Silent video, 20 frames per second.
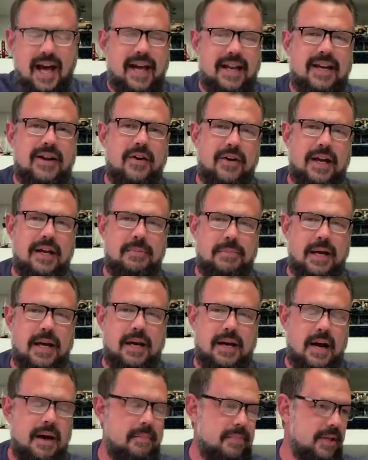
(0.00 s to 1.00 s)
No, it'll be
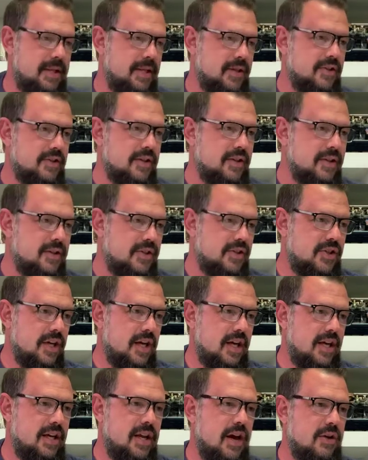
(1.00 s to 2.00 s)
a competition.
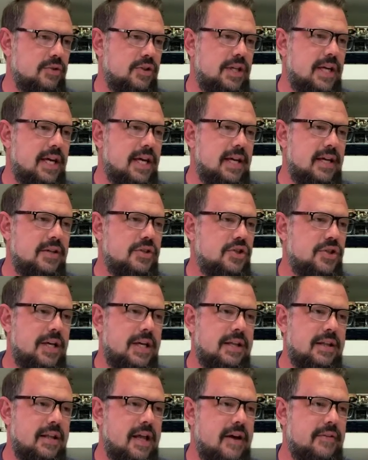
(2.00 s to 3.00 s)

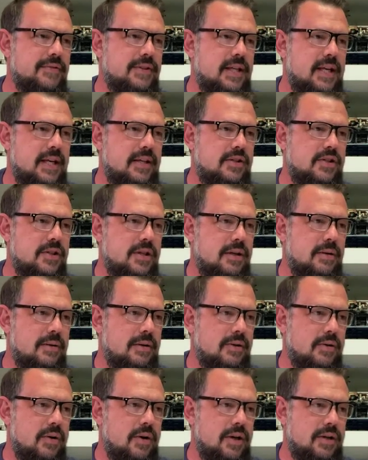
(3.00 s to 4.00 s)
She loves it.
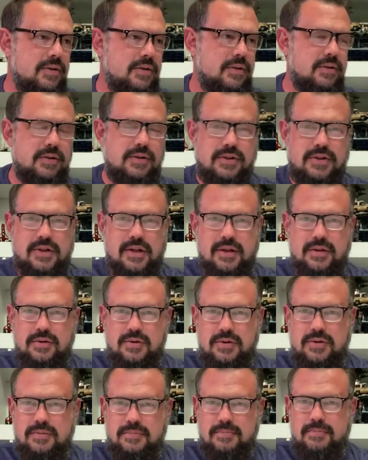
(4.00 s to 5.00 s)
She
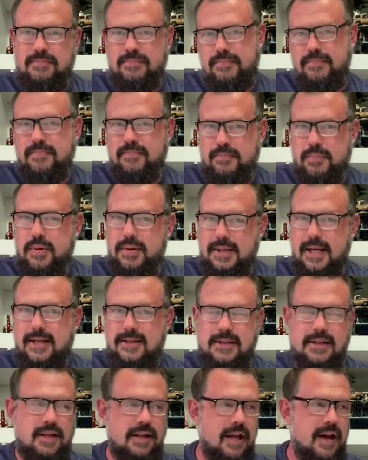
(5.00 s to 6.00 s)

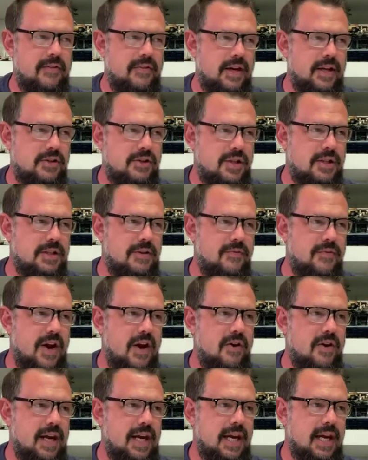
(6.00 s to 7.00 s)
pretends to love it. She's a
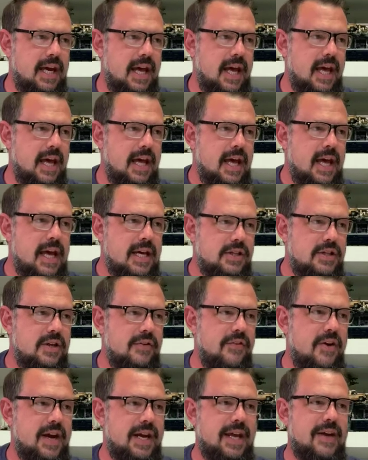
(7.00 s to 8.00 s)
very
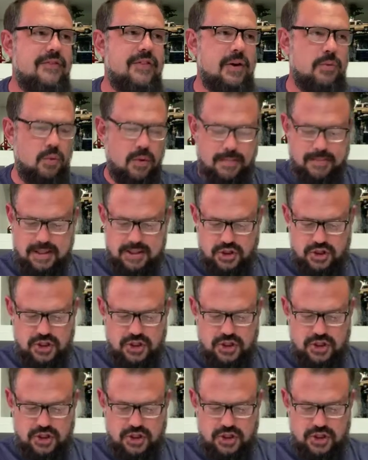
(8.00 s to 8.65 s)
giving woman.